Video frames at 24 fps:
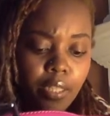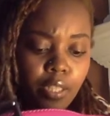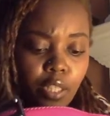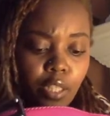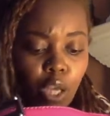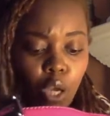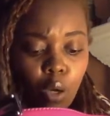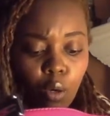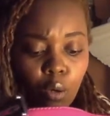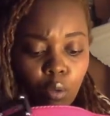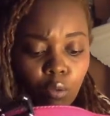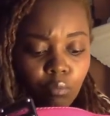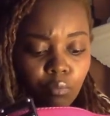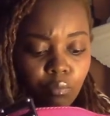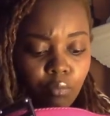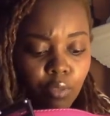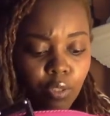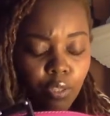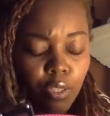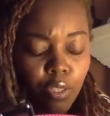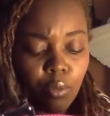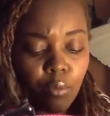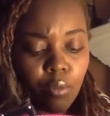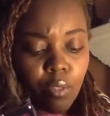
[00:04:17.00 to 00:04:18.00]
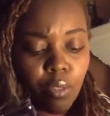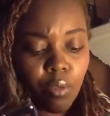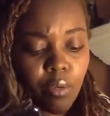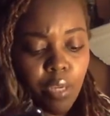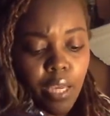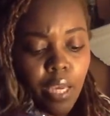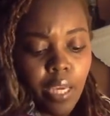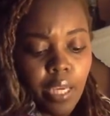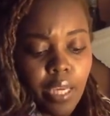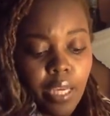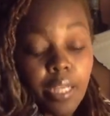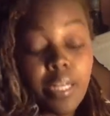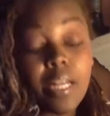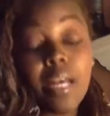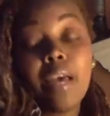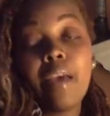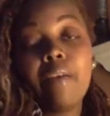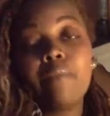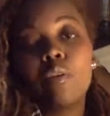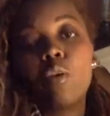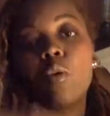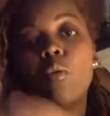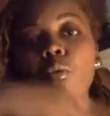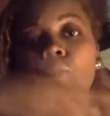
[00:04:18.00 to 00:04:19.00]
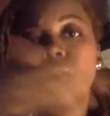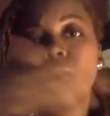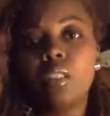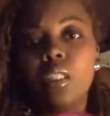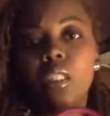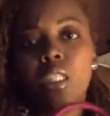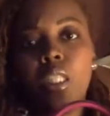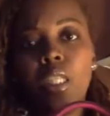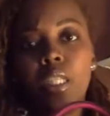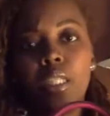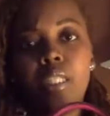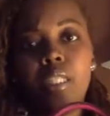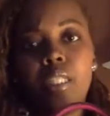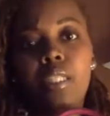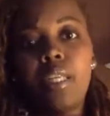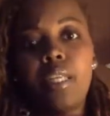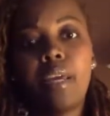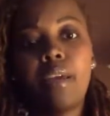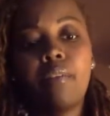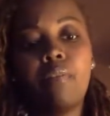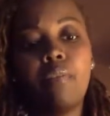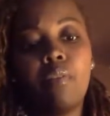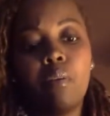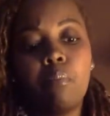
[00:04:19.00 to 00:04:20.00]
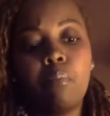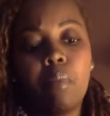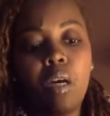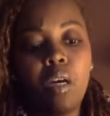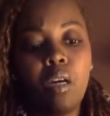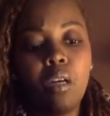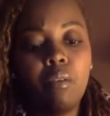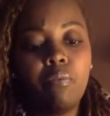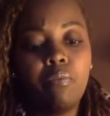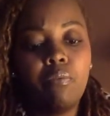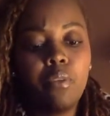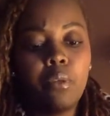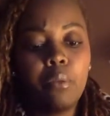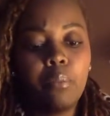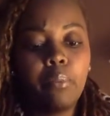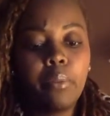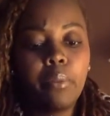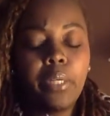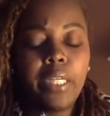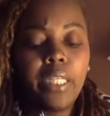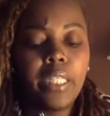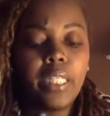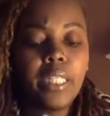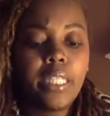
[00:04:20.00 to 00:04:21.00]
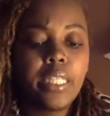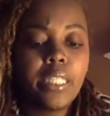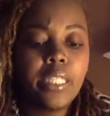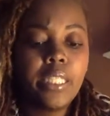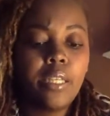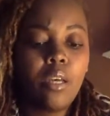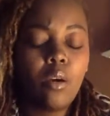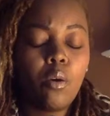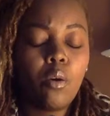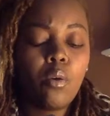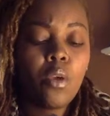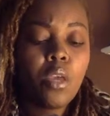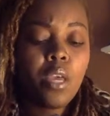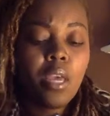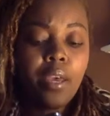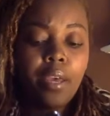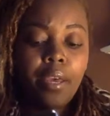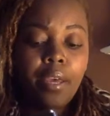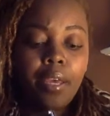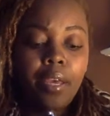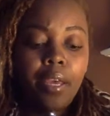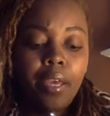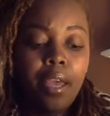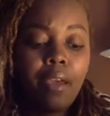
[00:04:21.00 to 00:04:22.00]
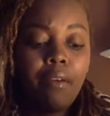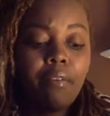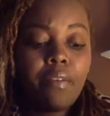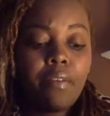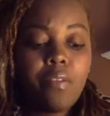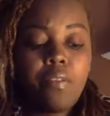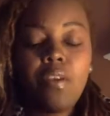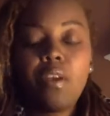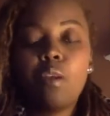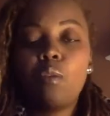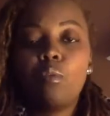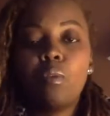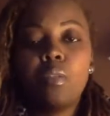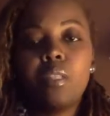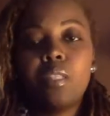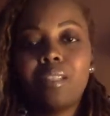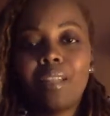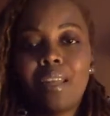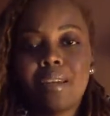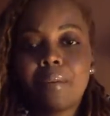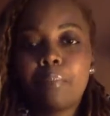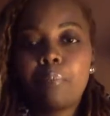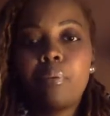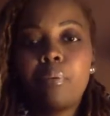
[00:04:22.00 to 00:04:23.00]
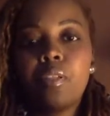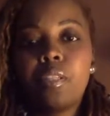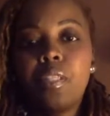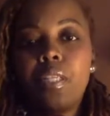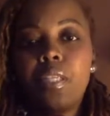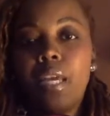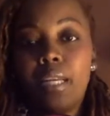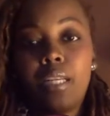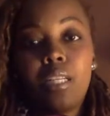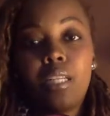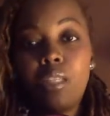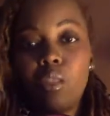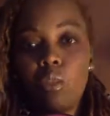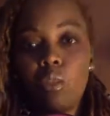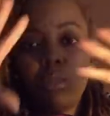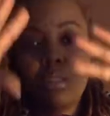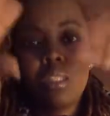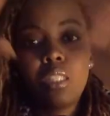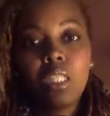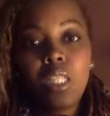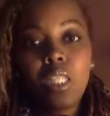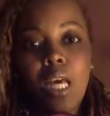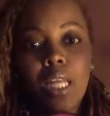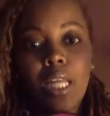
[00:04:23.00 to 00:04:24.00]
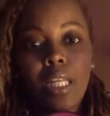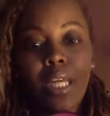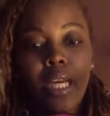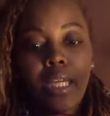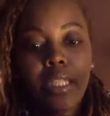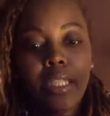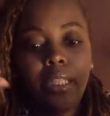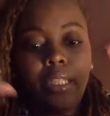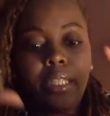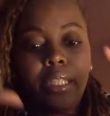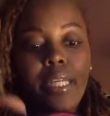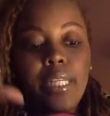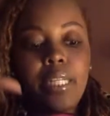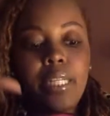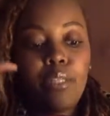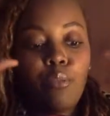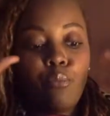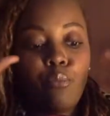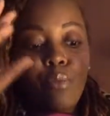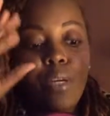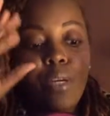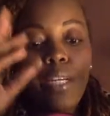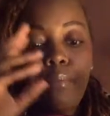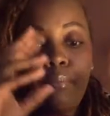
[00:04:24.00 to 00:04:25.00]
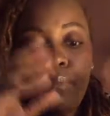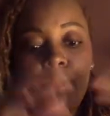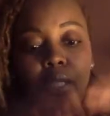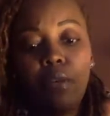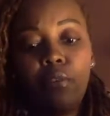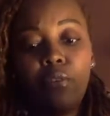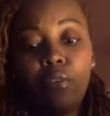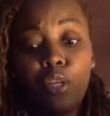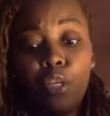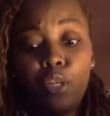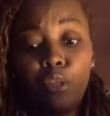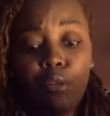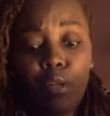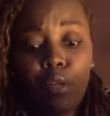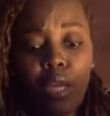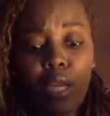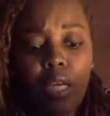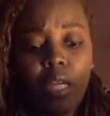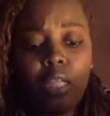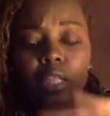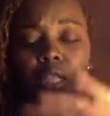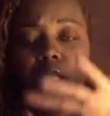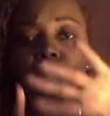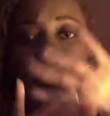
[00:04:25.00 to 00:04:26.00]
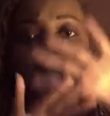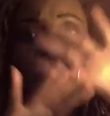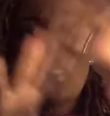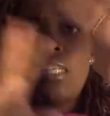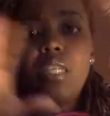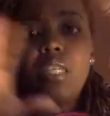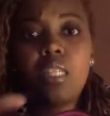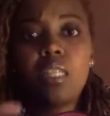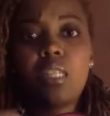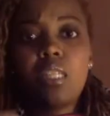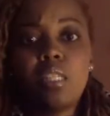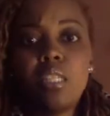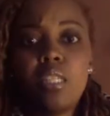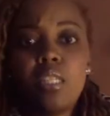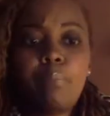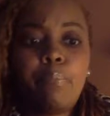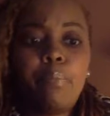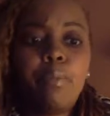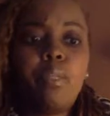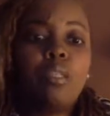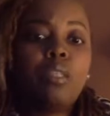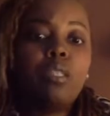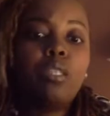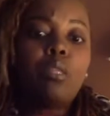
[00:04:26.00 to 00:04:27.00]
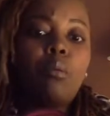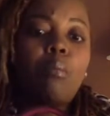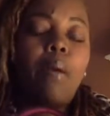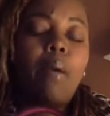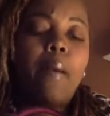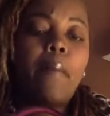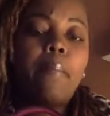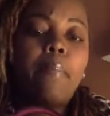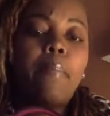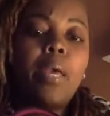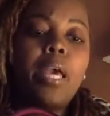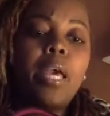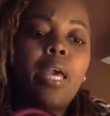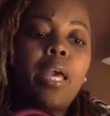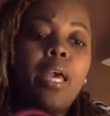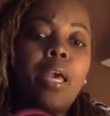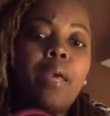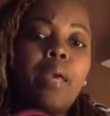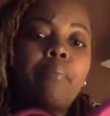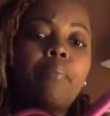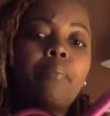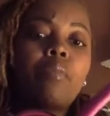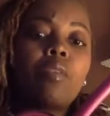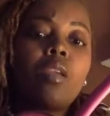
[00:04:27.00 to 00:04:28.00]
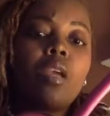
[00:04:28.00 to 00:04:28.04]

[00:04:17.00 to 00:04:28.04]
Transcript: So, you know, it was okay. And I have a quilted lunch sack from Vera Bradley. So everything was, like, protected. So it was not like I just had this random stuff in here that could just easily spill into my bag.